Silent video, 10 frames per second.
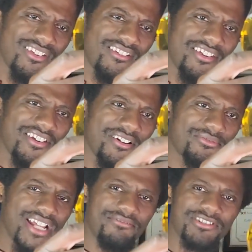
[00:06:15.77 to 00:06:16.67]
You know,
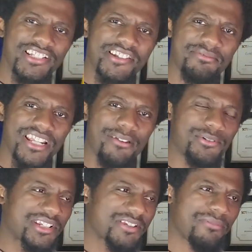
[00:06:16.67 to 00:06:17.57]
not really something I would
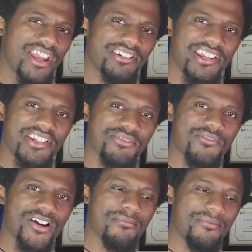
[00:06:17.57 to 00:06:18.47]
expect, I guess,
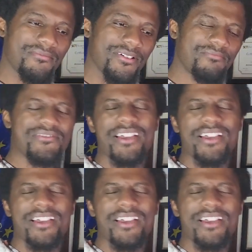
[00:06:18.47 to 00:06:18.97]
from, well,